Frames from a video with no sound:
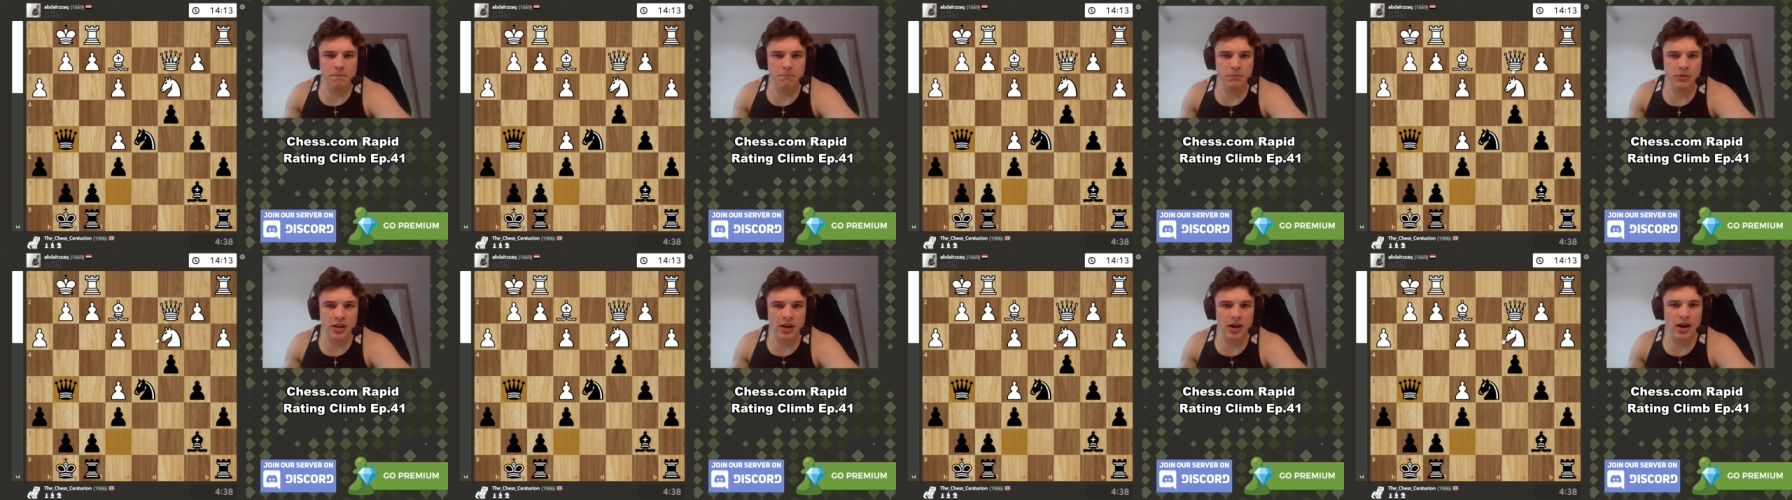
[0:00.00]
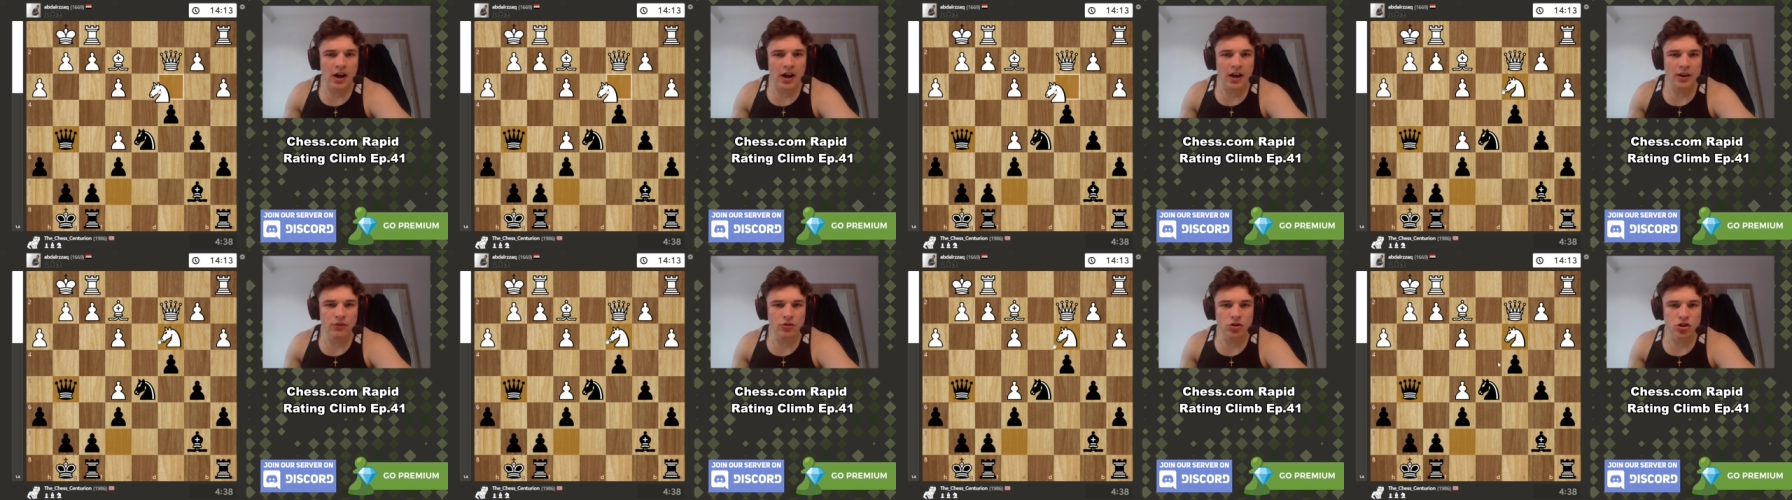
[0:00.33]
Now
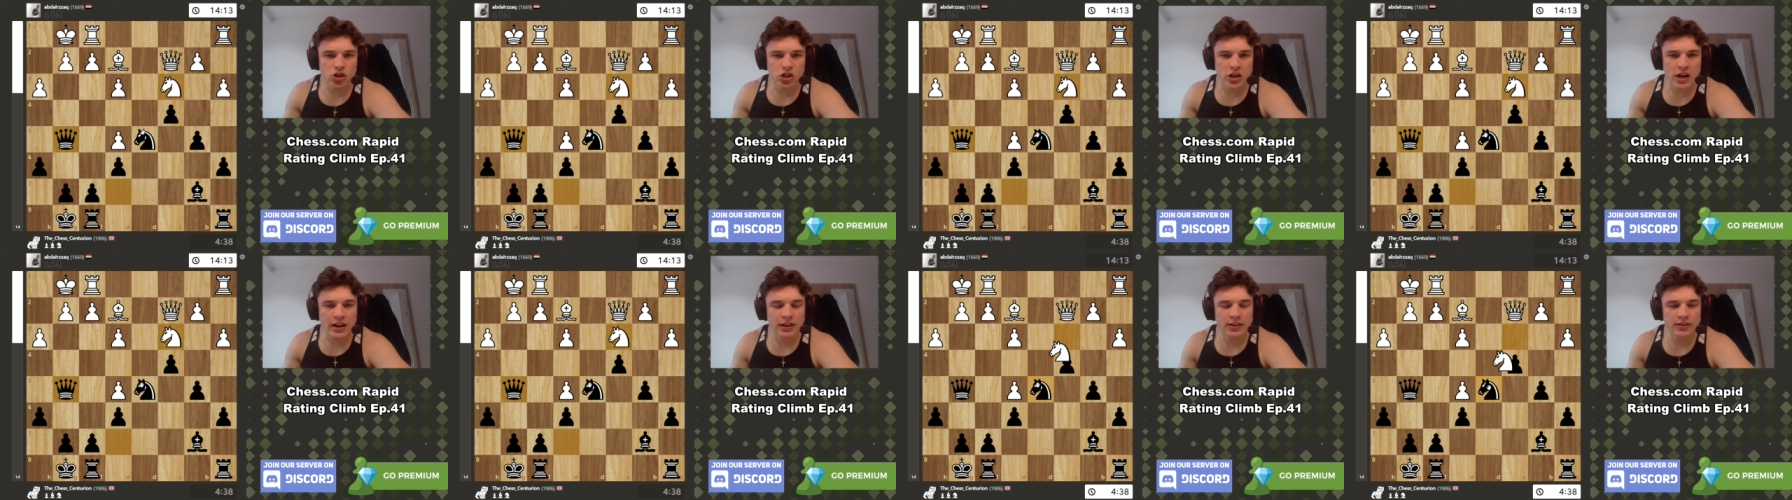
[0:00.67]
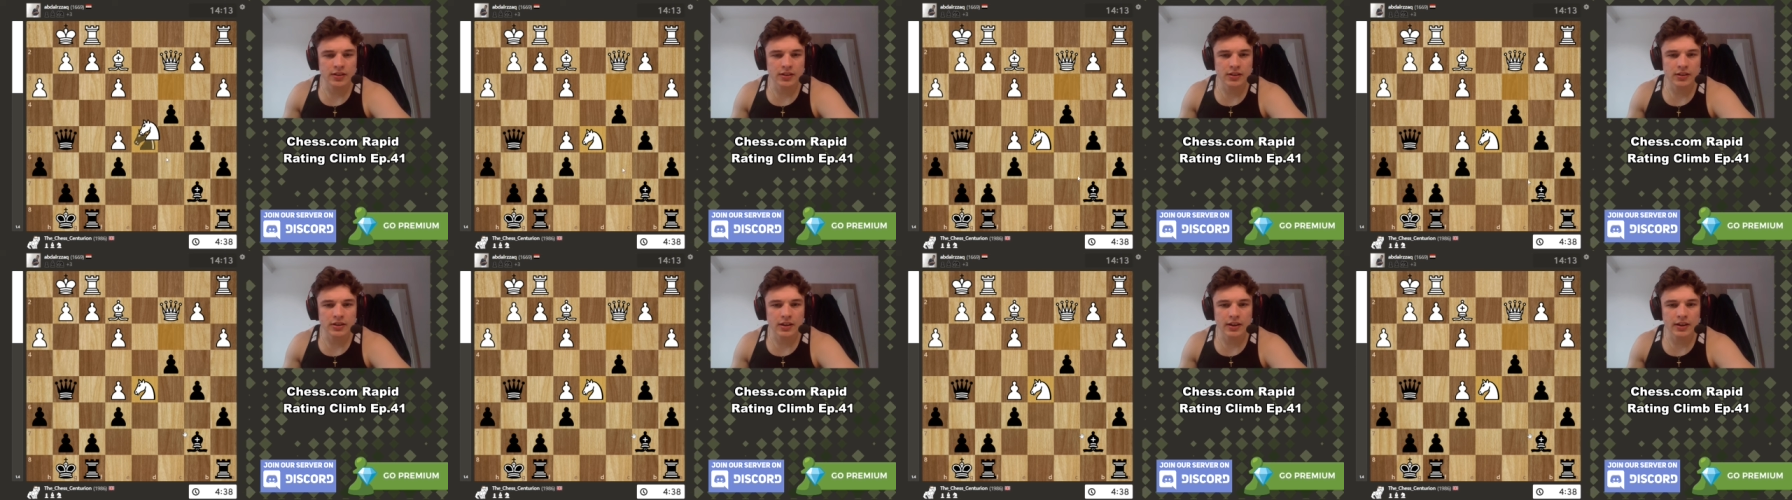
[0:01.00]
I
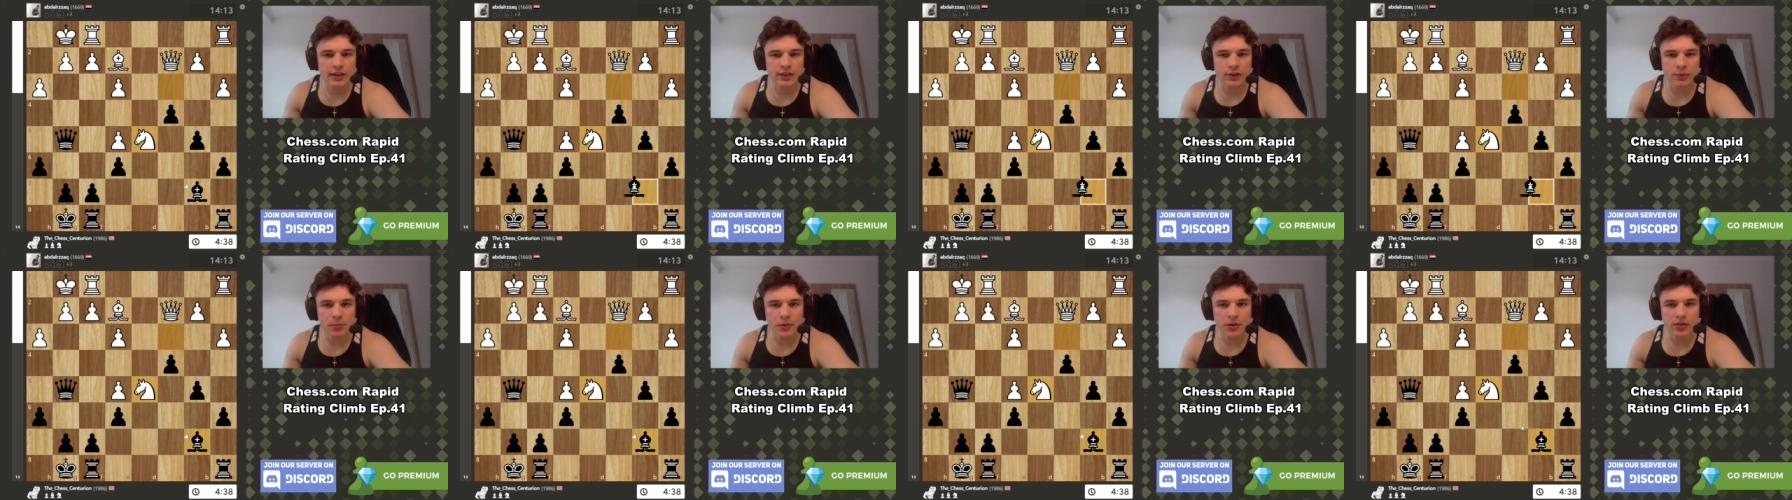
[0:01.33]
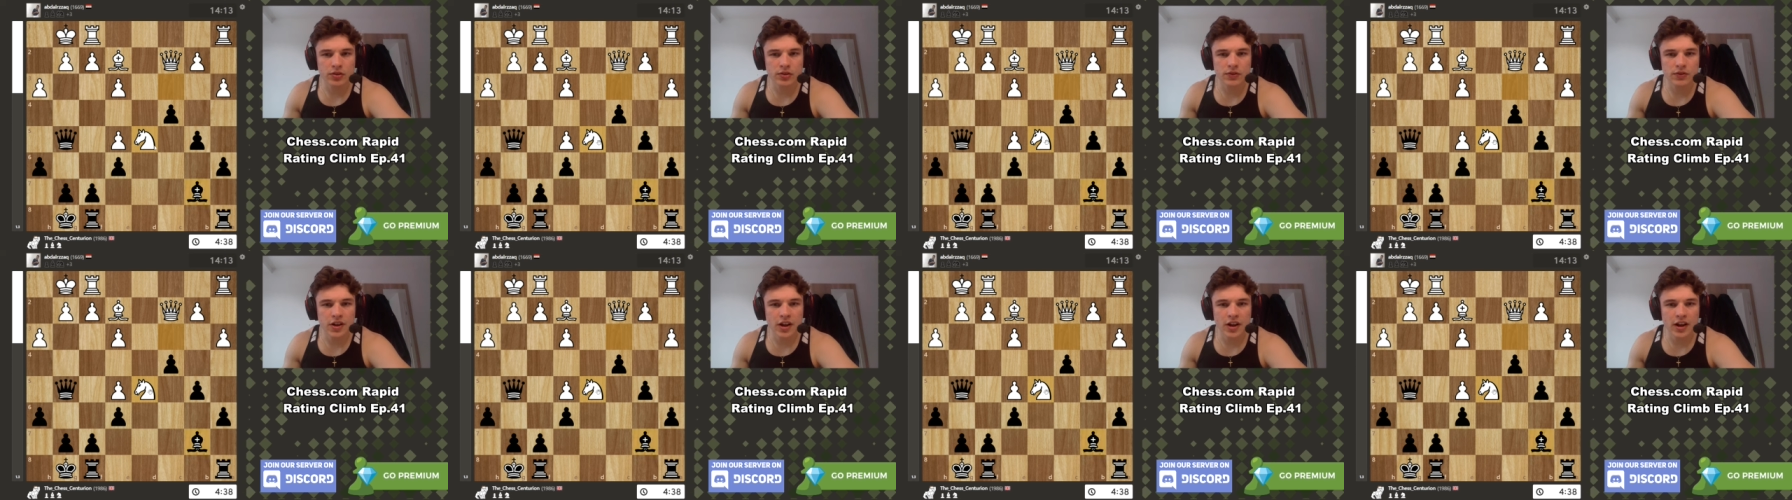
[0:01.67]
rejected this because
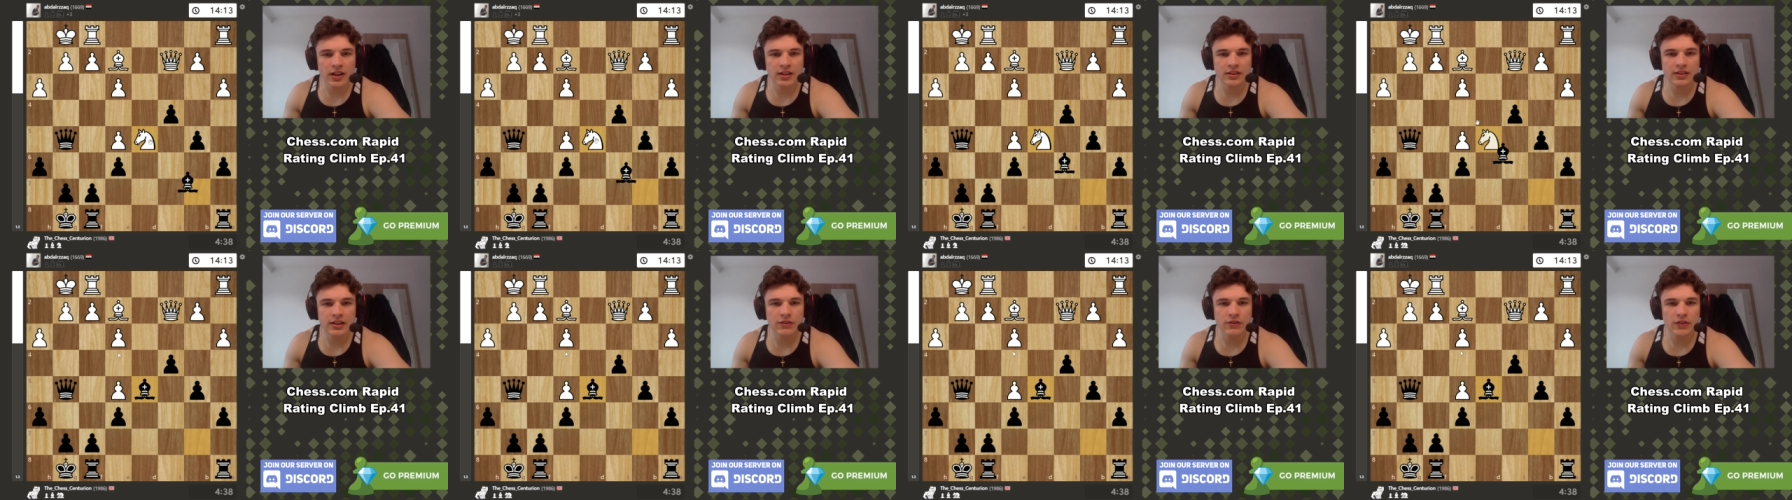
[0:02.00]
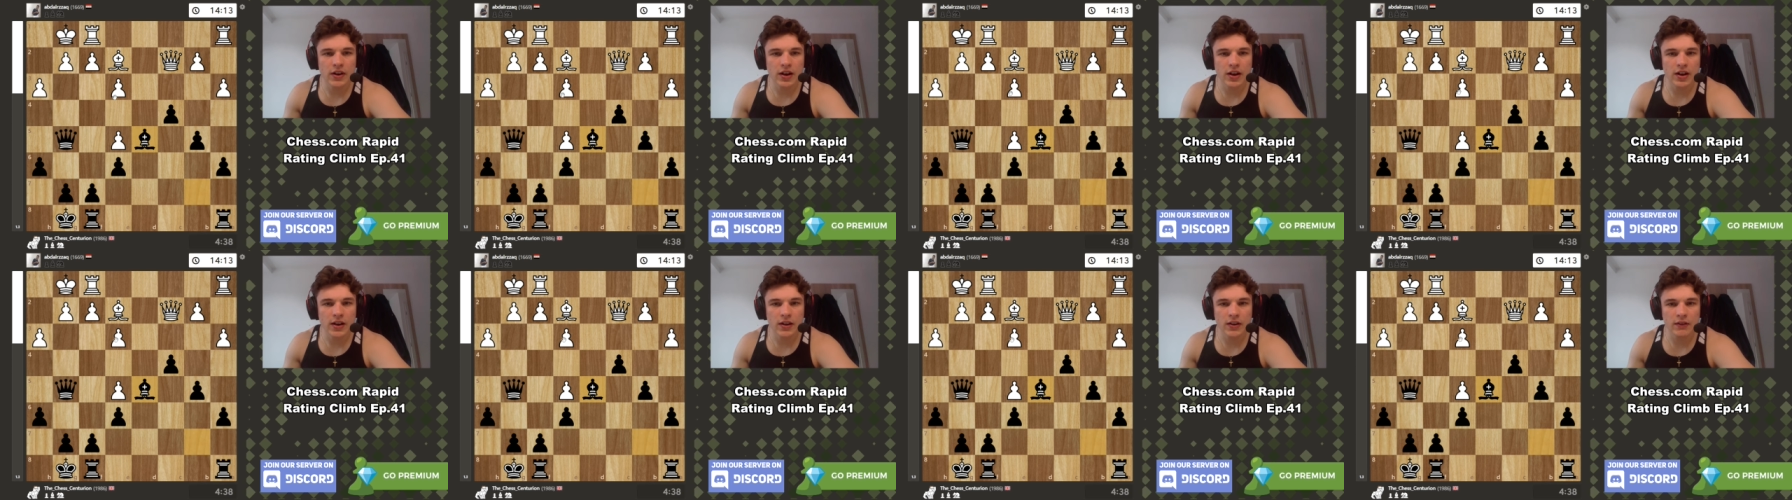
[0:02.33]
of knight d
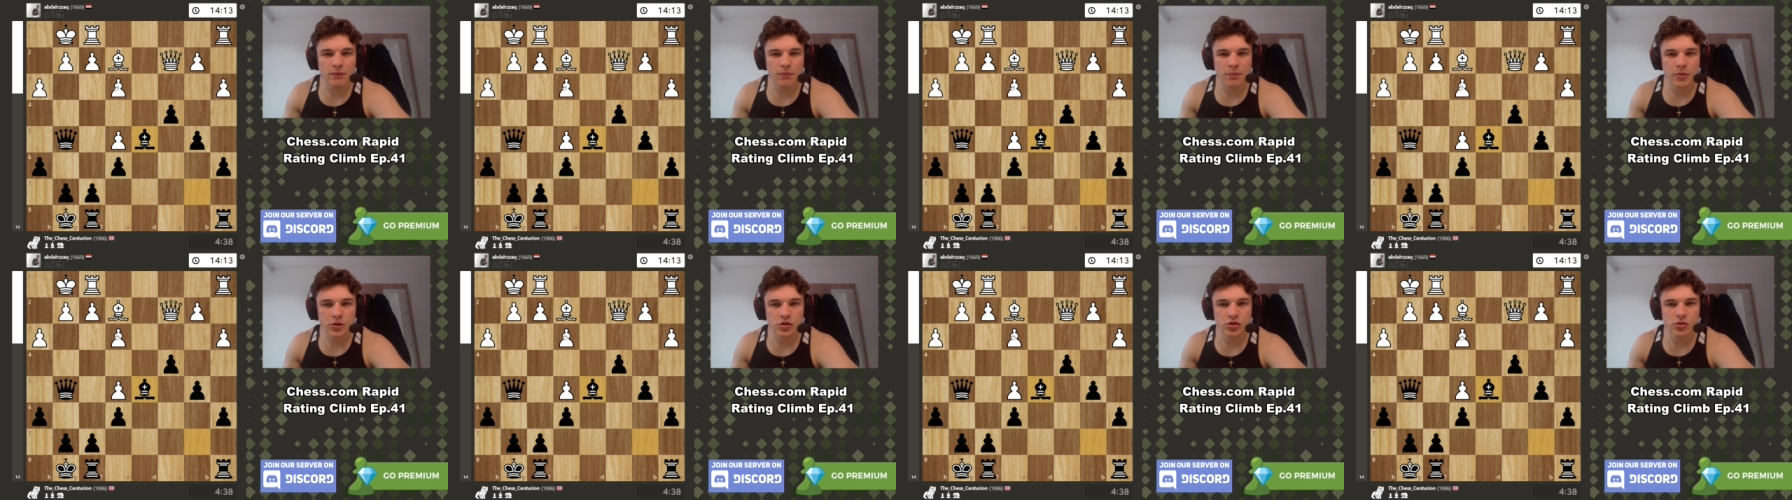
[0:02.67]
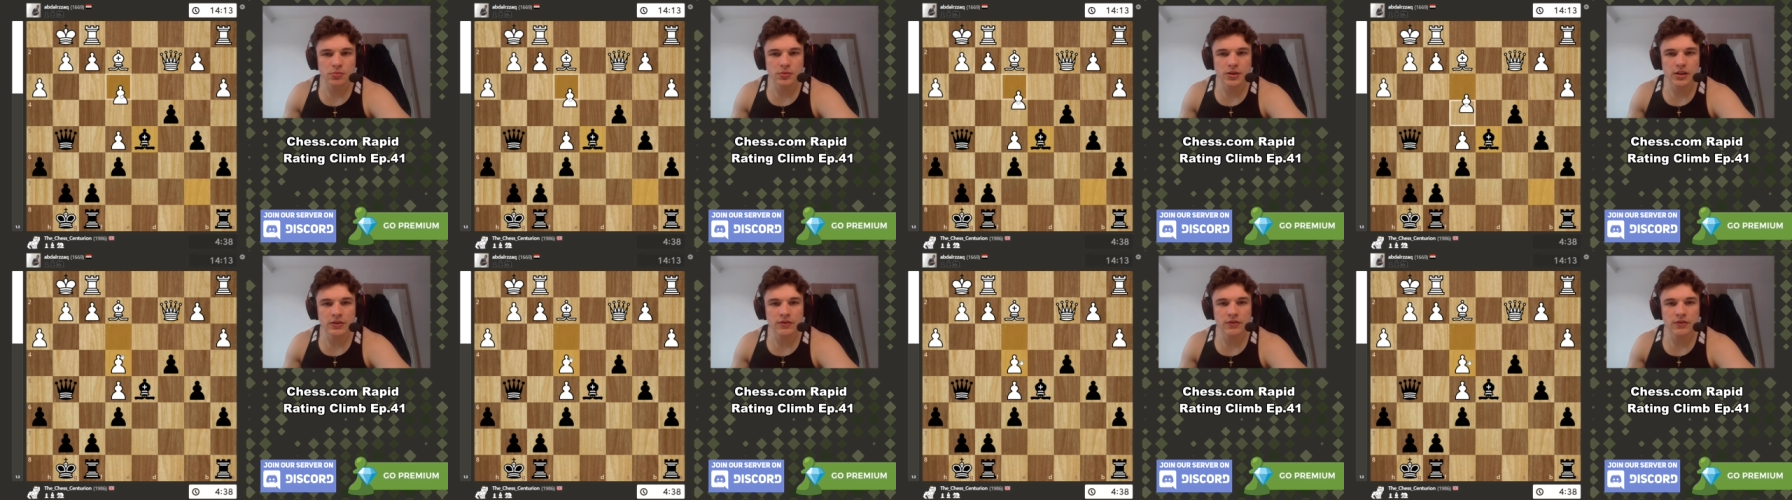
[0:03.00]
five, bishop d